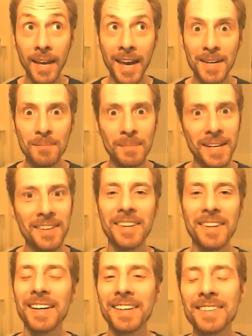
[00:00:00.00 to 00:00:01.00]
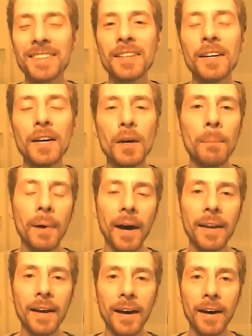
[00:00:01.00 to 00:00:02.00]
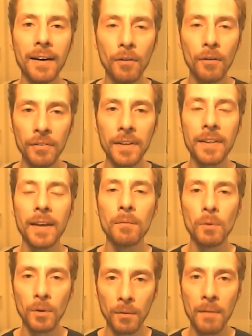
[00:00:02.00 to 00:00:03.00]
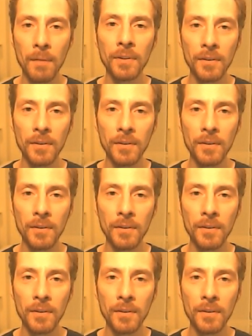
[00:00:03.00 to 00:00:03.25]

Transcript: admin things, but hopefully then we'll